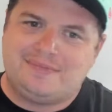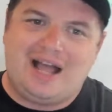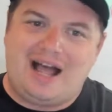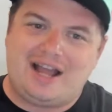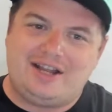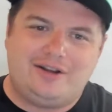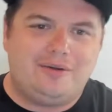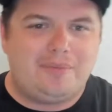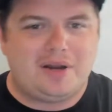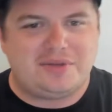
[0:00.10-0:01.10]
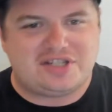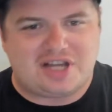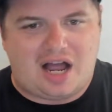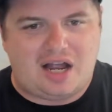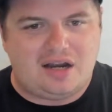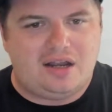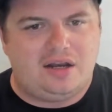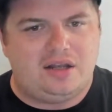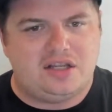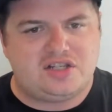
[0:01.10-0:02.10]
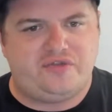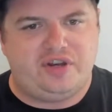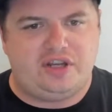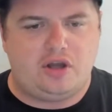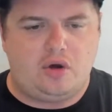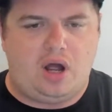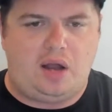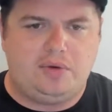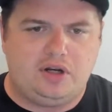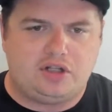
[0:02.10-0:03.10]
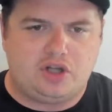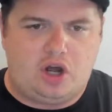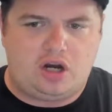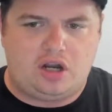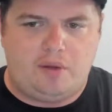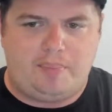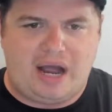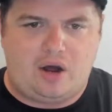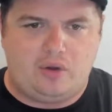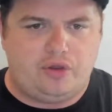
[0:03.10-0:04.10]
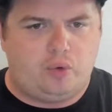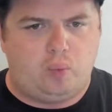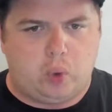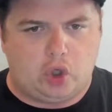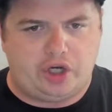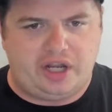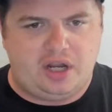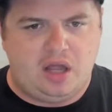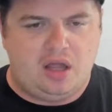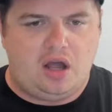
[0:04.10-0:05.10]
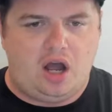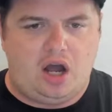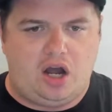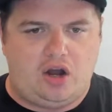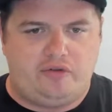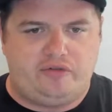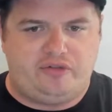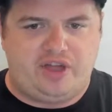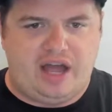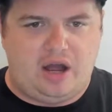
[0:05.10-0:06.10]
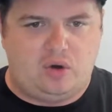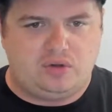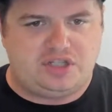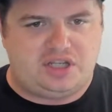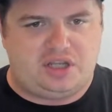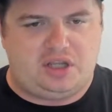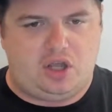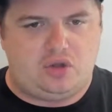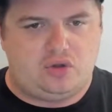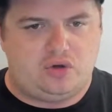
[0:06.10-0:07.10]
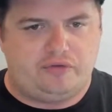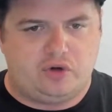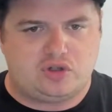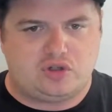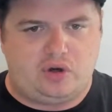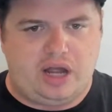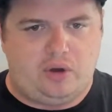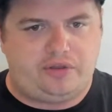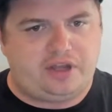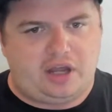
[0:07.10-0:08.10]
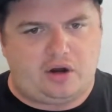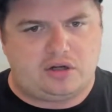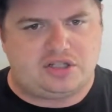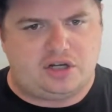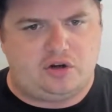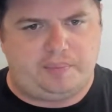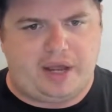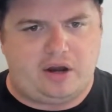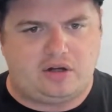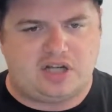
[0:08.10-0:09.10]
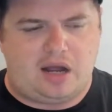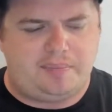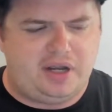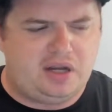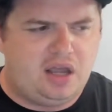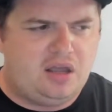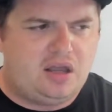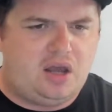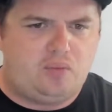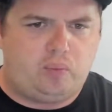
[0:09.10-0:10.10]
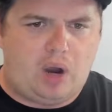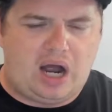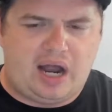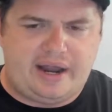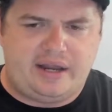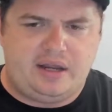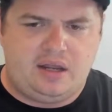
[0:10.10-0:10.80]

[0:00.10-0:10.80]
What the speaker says: Hi, my name is Scott, and in this video, I'm going to talk about the wording of the LD Universal Healthcare Single Payer topic and why